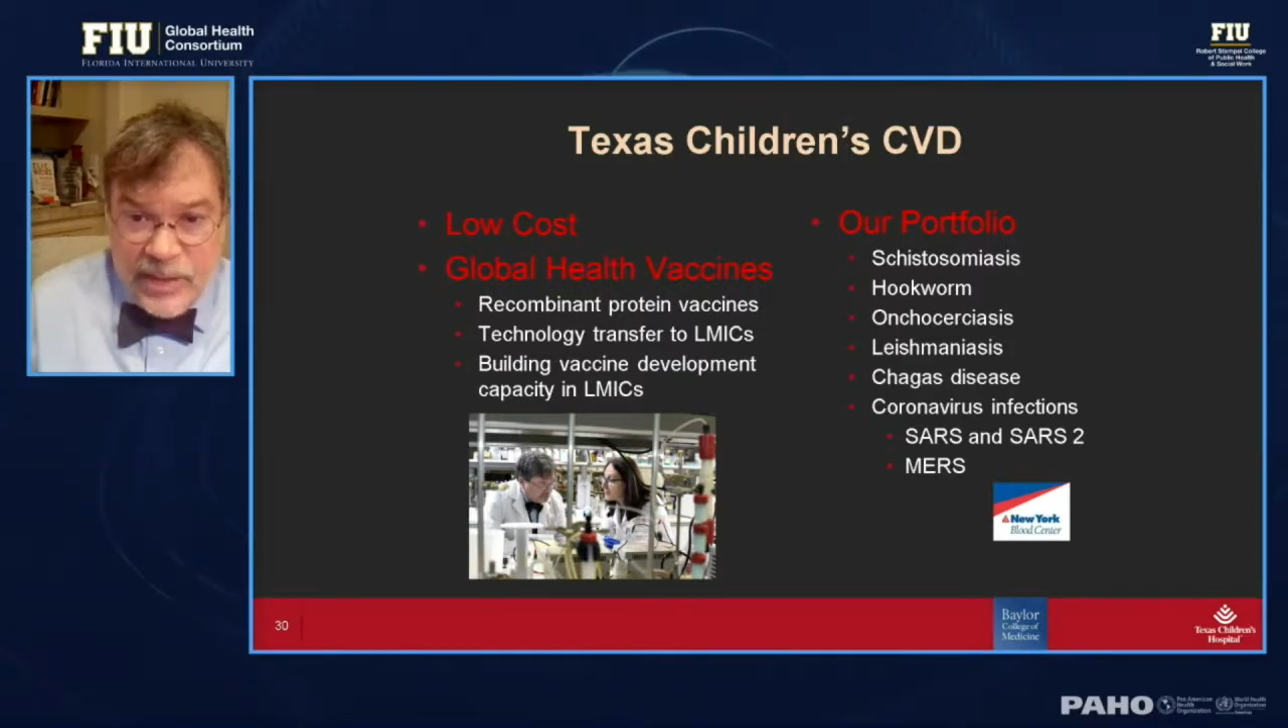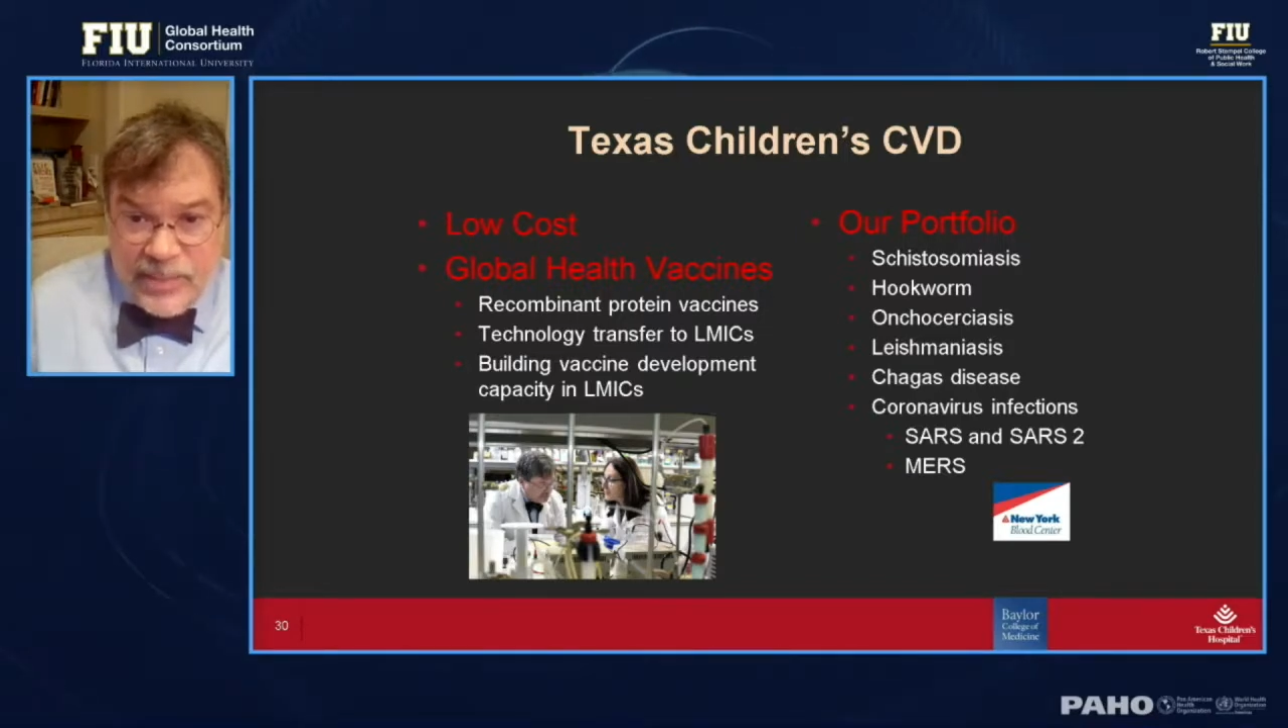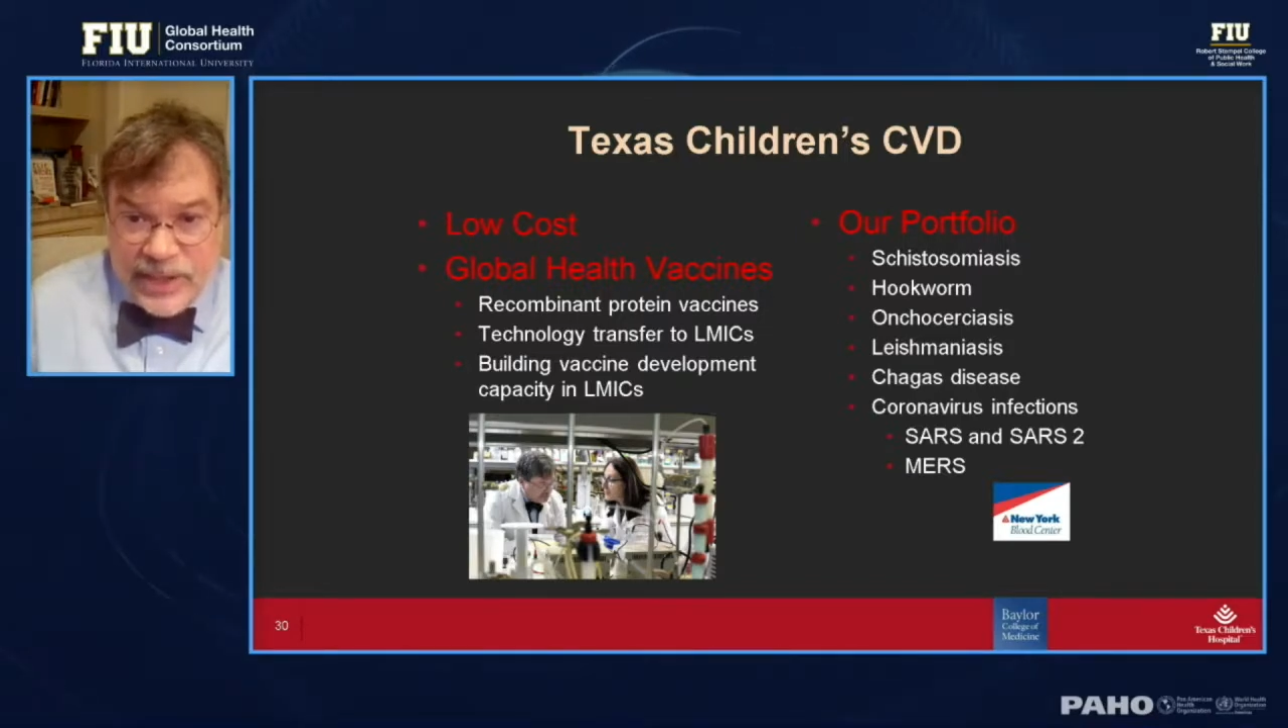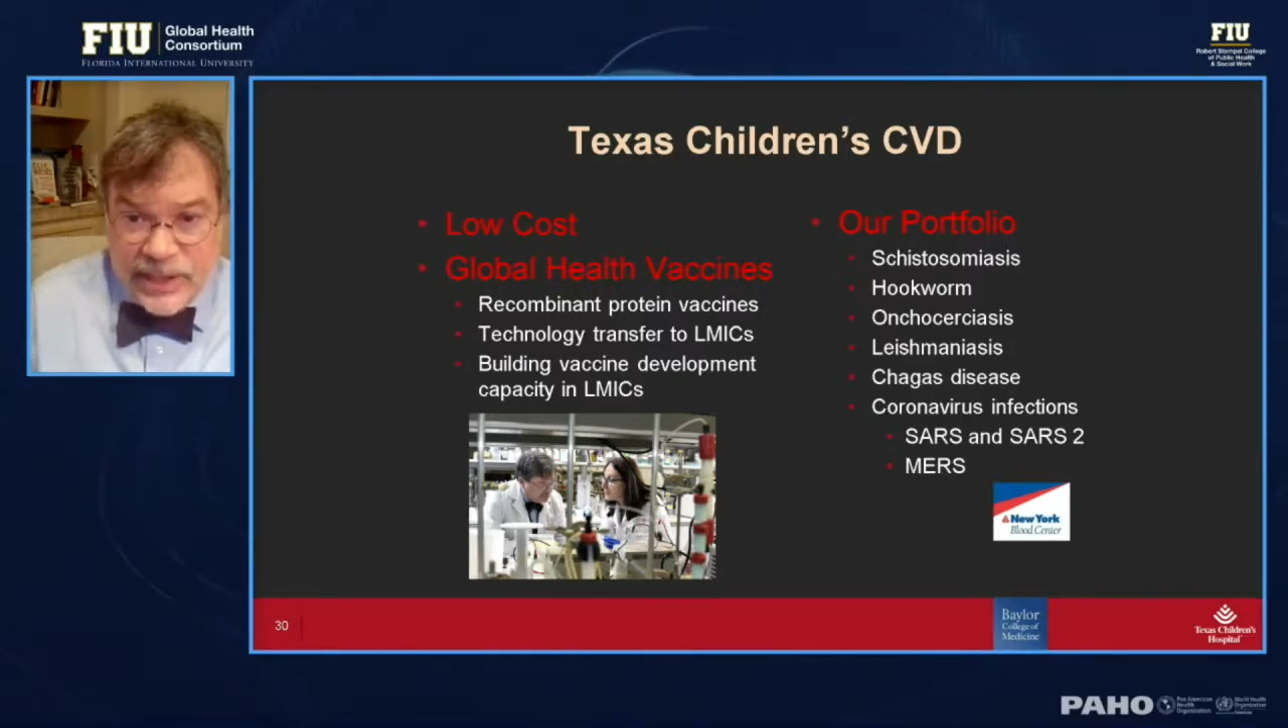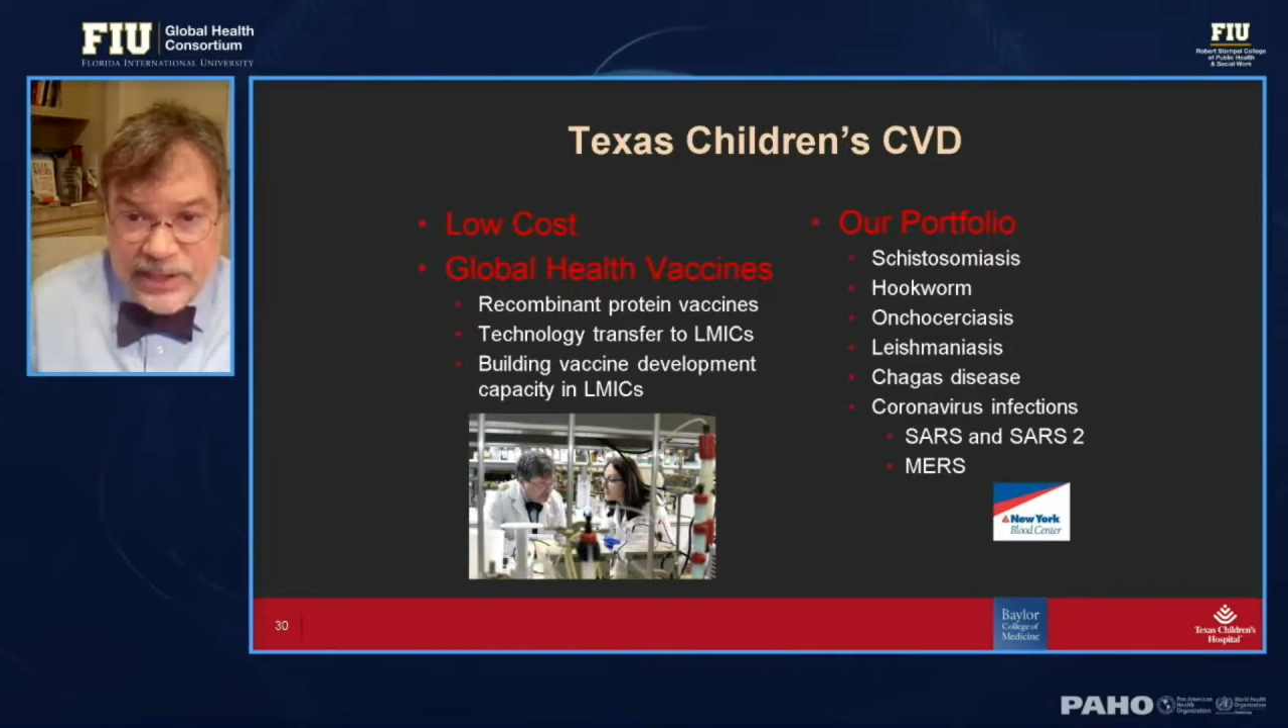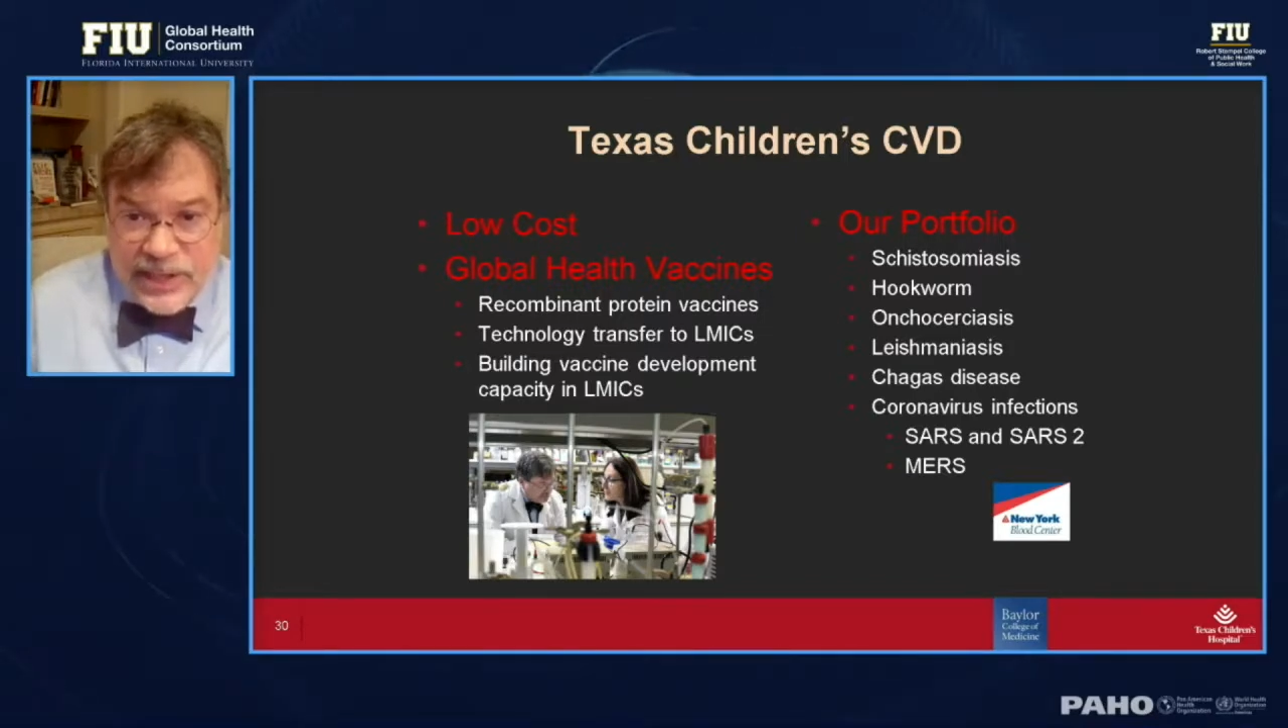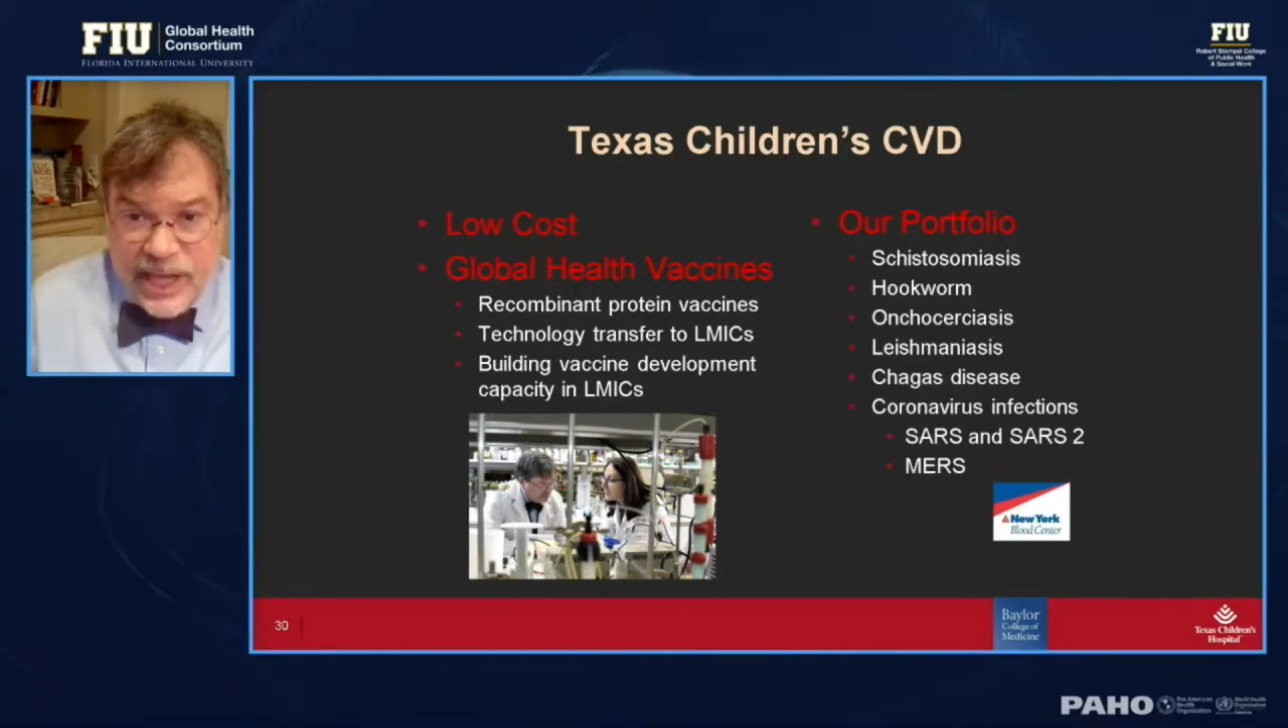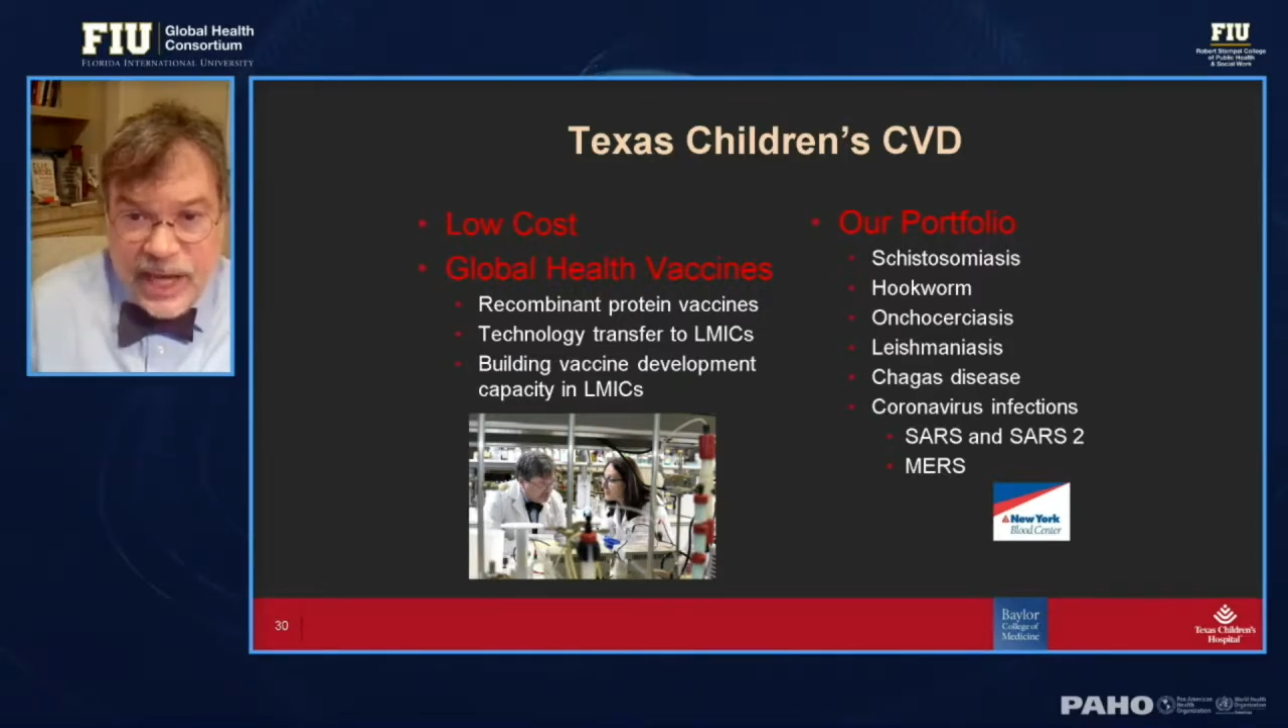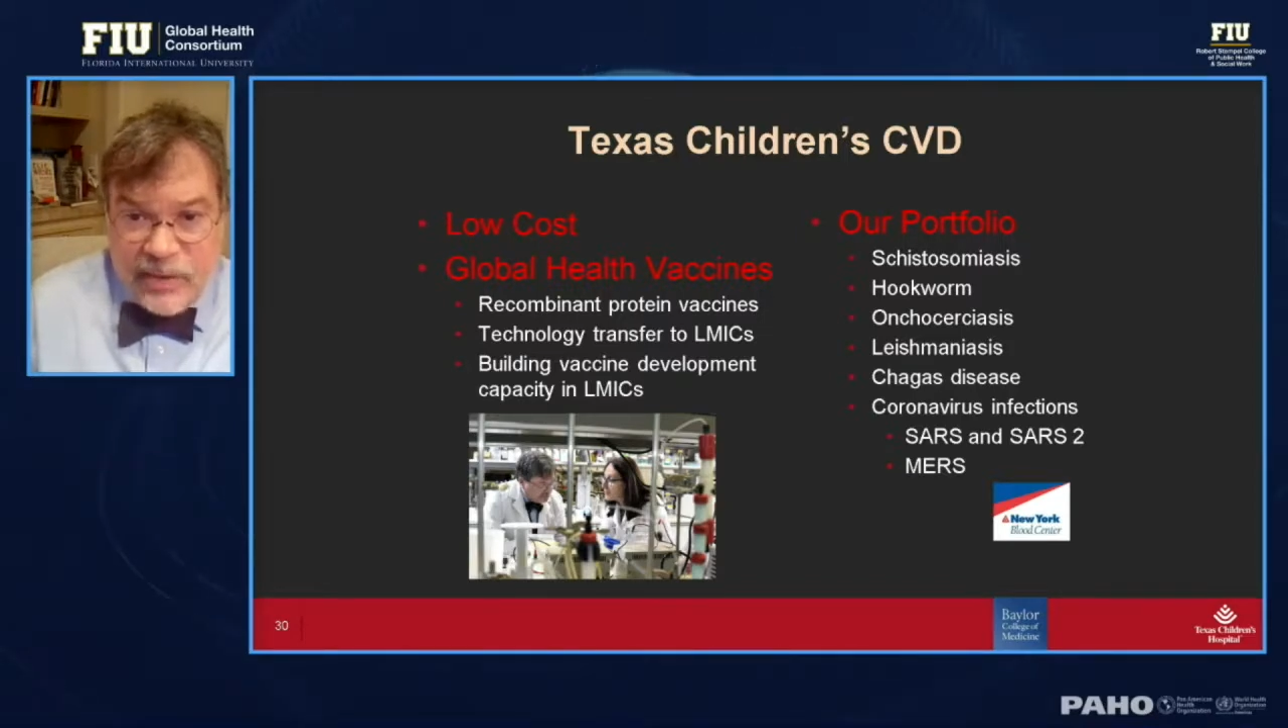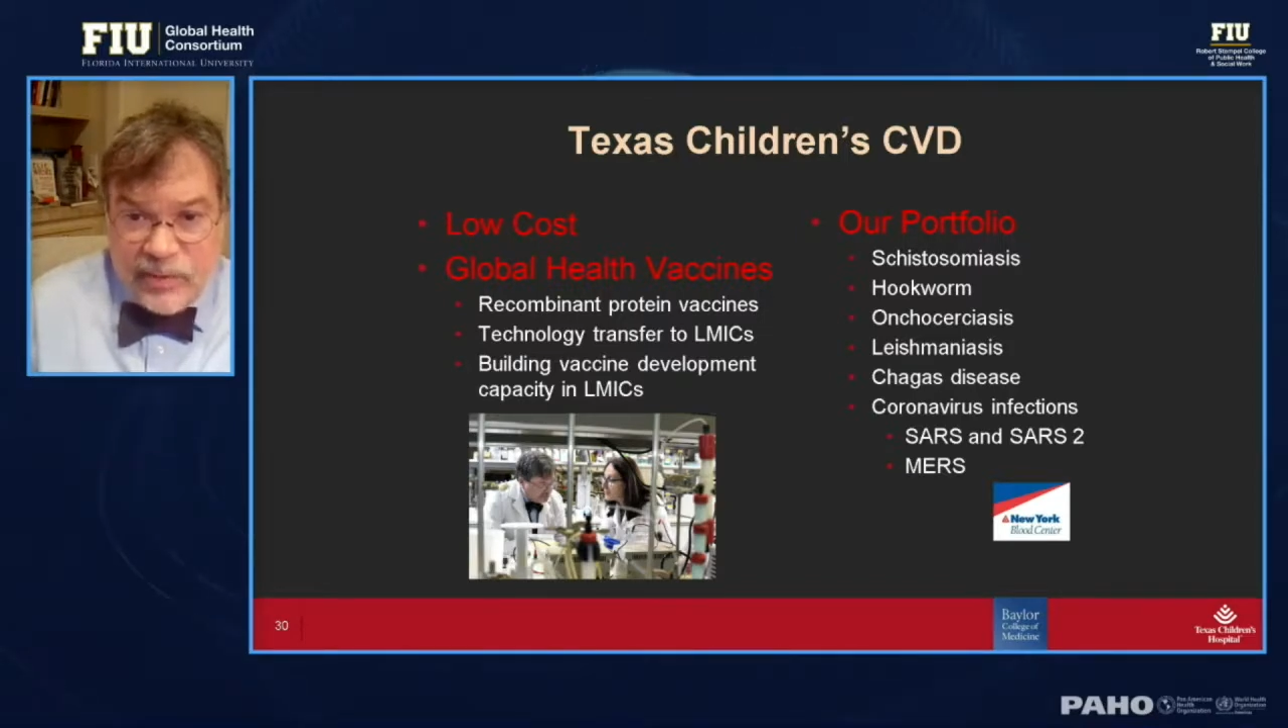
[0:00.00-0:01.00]
because
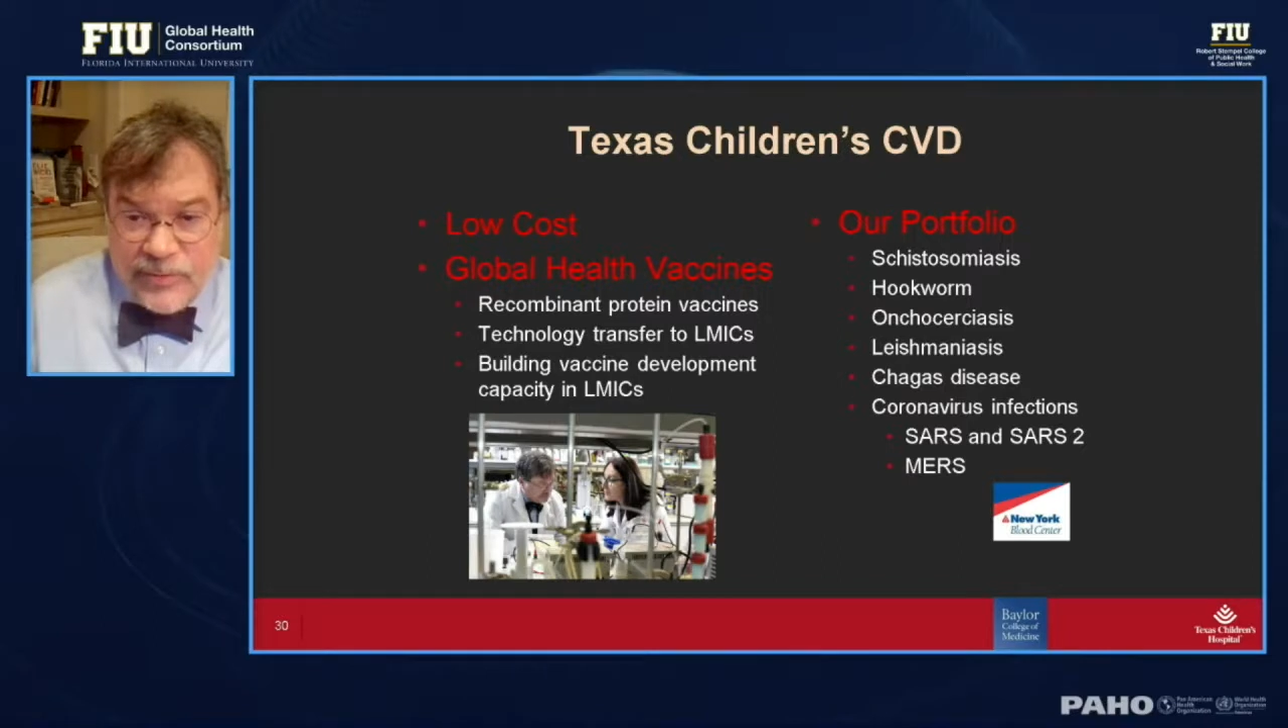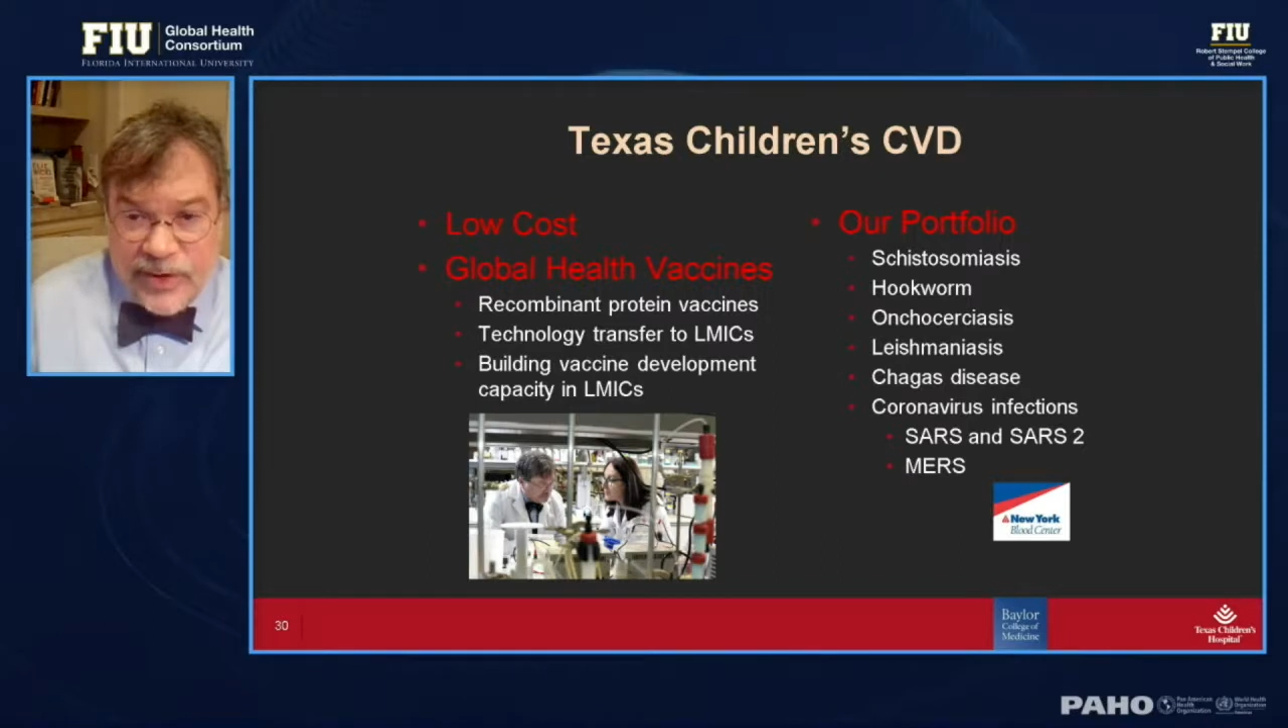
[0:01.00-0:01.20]
they were